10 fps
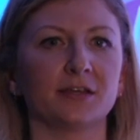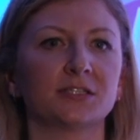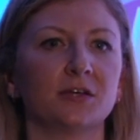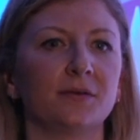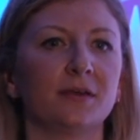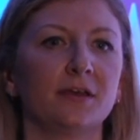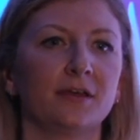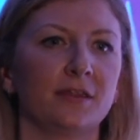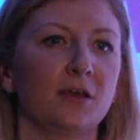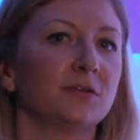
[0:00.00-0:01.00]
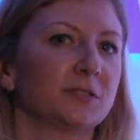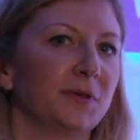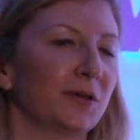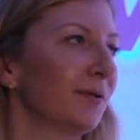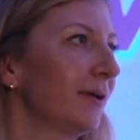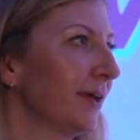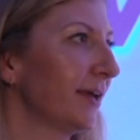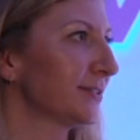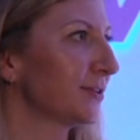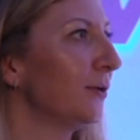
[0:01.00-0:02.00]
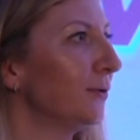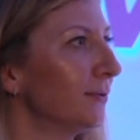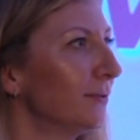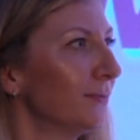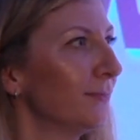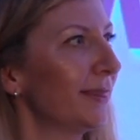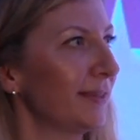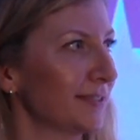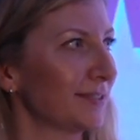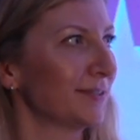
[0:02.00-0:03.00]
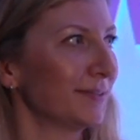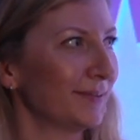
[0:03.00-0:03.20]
So the ultimate, I guess, goal with this